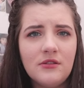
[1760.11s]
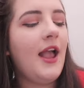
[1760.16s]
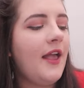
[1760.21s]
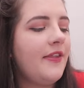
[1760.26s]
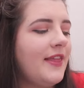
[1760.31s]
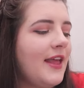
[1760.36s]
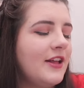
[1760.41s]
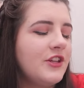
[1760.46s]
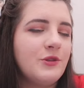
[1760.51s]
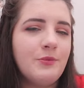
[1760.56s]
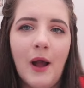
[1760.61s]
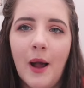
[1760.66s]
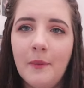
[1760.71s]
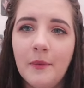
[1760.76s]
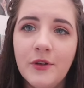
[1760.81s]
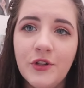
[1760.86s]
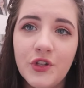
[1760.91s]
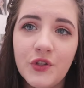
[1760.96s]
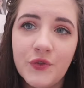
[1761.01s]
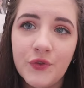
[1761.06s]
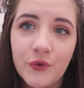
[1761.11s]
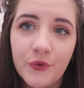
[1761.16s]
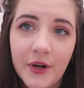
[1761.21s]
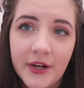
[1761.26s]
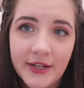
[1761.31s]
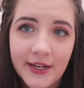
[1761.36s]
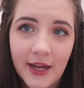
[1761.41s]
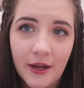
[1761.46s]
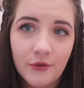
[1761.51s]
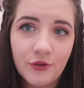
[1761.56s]
And that's probably just for
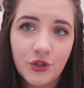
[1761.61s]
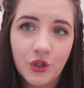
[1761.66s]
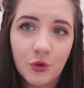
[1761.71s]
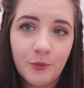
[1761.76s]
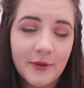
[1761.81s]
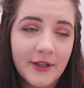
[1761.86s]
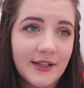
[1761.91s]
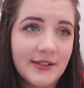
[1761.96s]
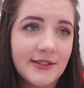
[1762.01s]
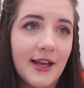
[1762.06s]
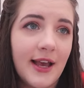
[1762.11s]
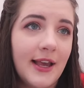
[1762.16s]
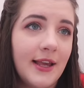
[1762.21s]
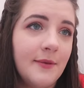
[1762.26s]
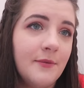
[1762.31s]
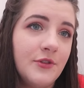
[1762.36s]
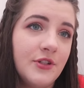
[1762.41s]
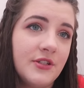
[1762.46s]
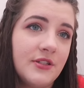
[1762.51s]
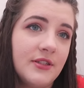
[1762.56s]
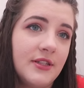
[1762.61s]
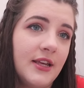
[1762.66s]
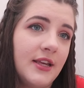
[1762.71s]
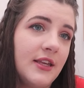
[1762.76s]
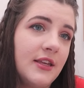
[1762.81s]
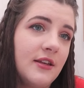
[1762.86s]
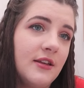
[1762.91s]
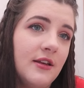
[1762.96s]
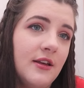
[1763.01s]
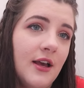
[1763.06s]
right now too, because I am just
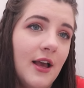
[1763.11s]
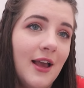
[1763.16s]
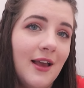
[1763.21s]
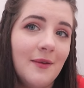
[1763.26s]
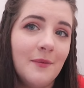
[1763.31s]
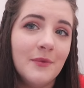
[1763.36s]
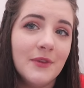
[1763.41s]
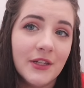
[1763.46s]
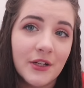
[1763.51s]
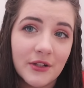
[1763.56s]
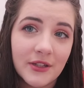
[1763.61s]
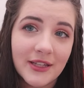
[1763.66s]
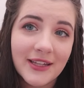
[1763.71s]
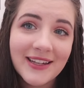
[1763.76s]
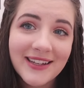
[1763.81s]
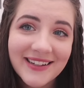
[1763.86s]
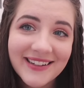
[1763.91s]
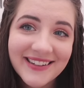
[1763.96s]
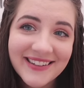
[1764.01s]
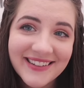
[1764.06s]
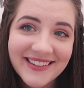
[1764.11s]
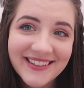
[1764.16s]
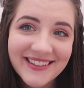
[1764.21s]
like, I'm literally trying